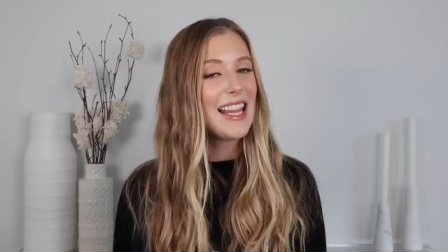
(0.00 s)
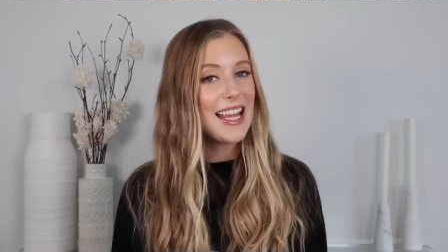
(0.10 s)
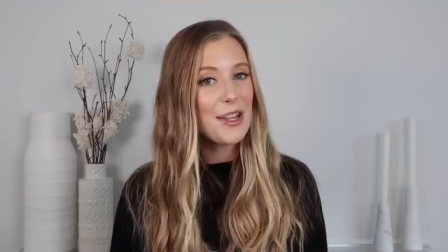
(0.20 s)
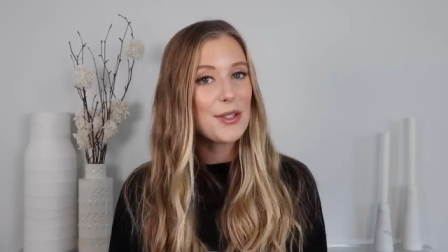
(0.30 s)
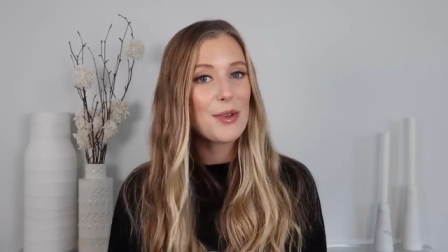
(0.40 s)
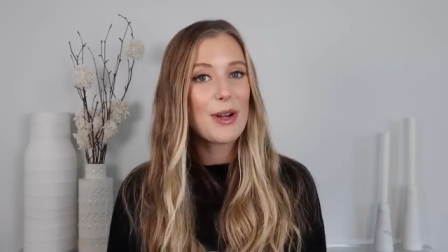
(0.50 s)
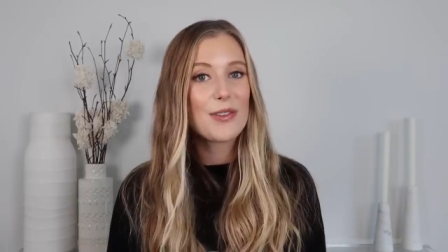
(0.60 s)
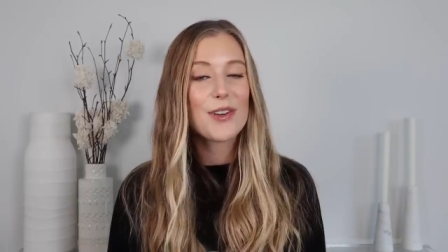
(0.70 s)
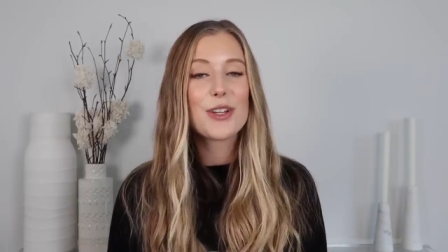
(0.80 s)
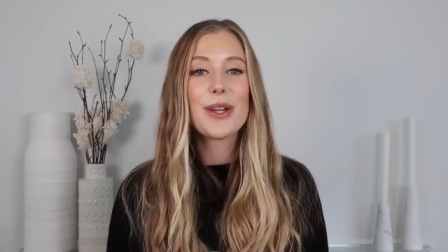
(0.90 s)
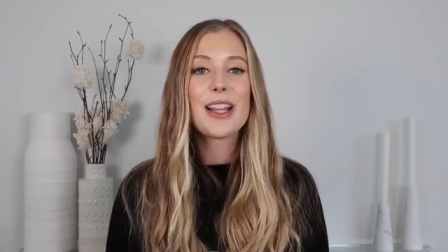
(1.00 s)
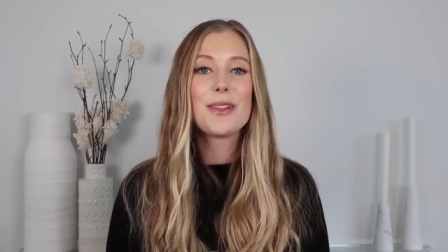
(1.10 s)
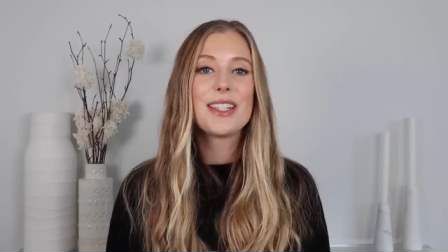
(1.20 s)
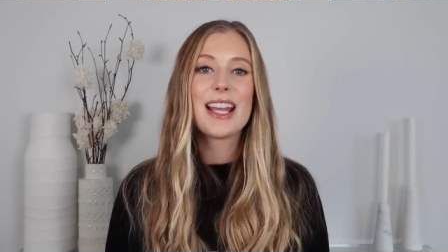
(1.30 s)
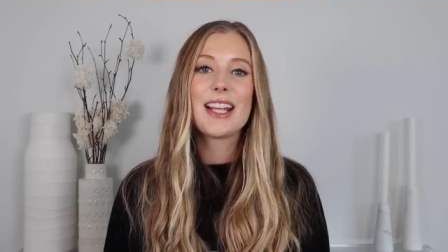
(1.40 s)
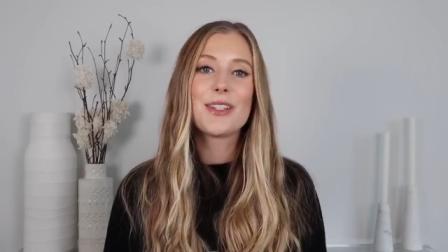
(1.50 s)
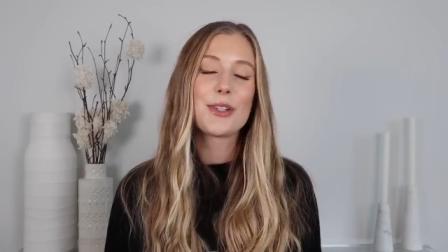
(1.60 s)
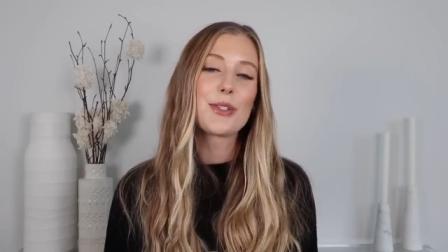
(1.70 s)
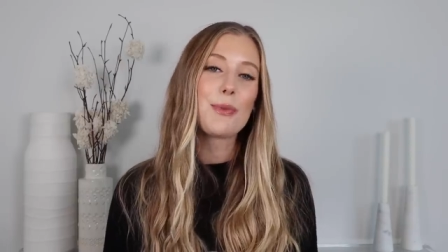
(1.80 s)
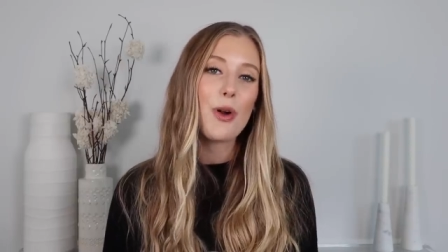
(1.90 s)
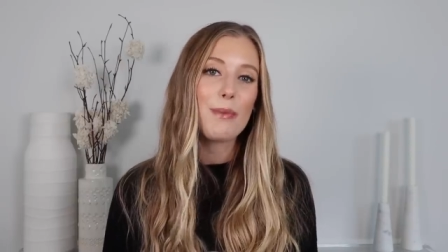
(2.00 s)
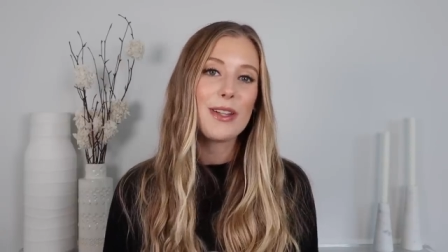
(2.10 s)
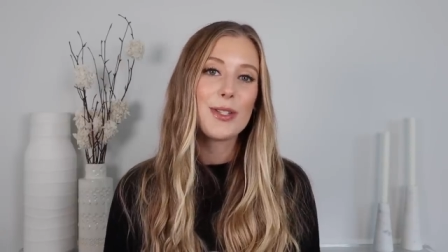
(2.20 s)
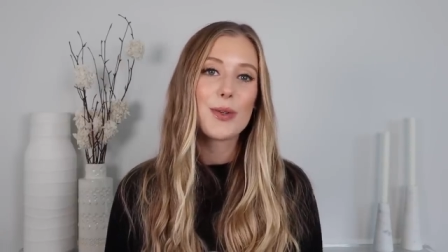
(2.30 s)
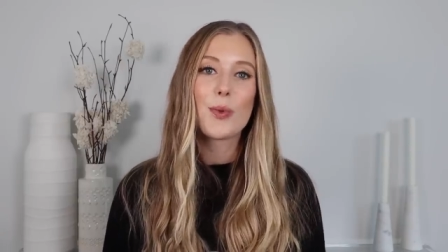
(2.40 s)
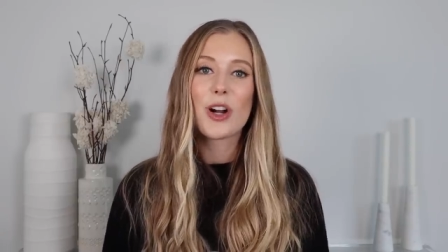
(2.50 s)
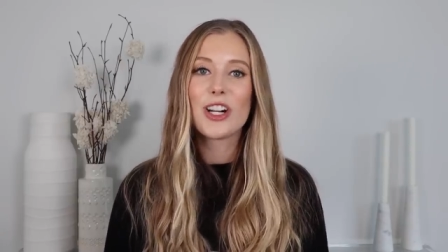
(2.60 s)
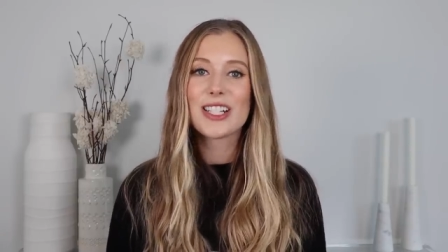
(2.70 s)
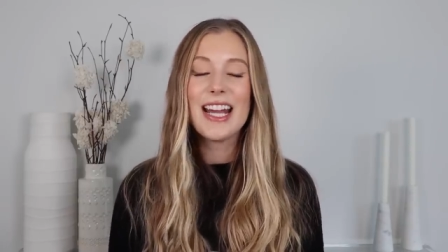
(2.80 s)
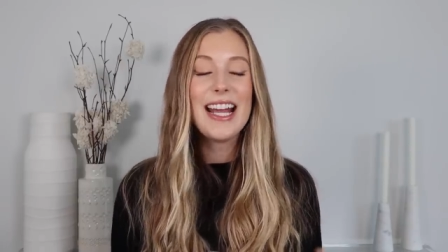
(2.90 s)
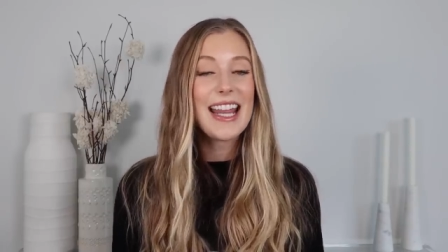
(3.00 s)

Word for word: Thank you so much for doing those things. Your support means the world.